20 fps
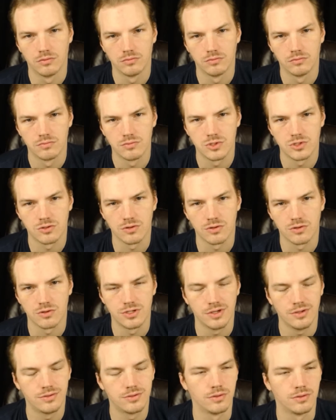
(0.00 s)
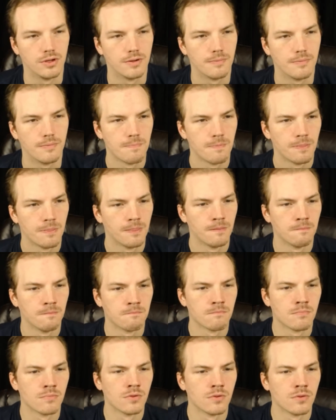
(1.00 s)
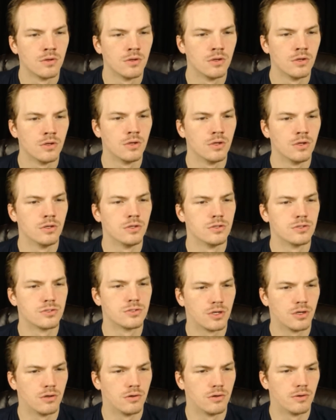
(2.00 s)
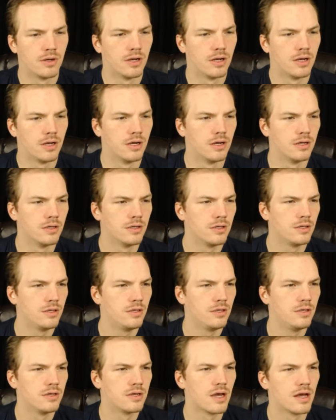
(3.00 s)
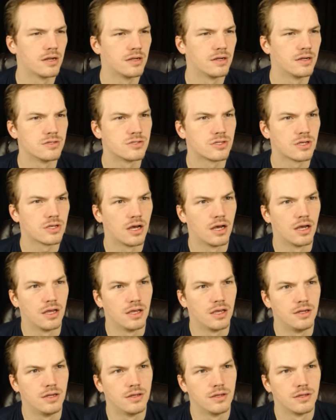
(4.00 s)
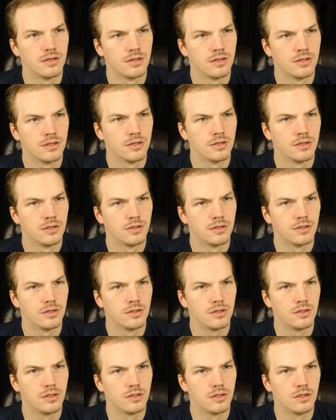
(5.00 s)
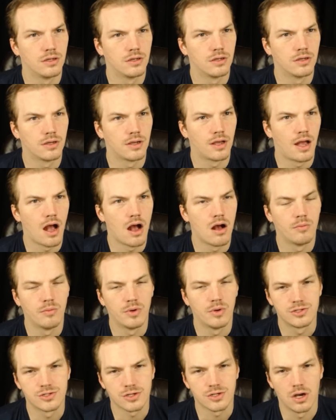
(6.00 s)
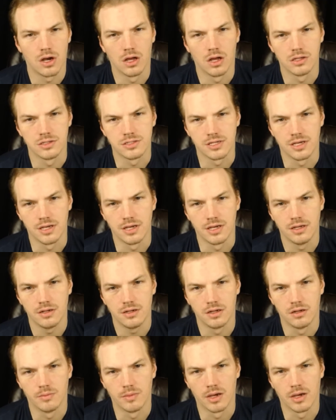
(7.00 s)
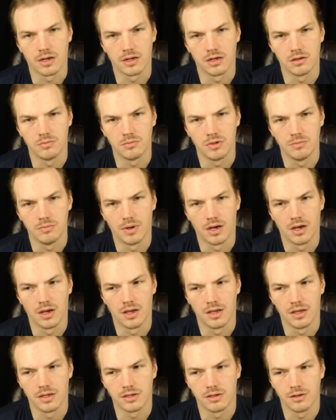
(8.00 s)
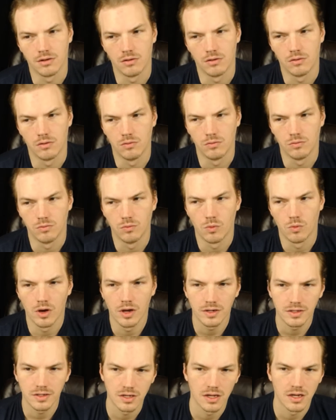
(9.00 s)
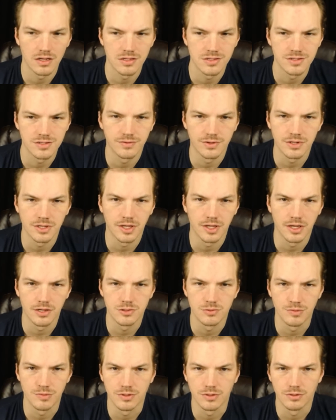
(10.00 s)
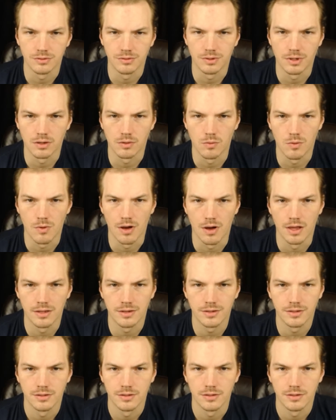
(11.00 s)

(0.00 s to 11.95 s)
stretch into it. So you got to decide, how much content am I going to be buying? What kinds of engagement do I want?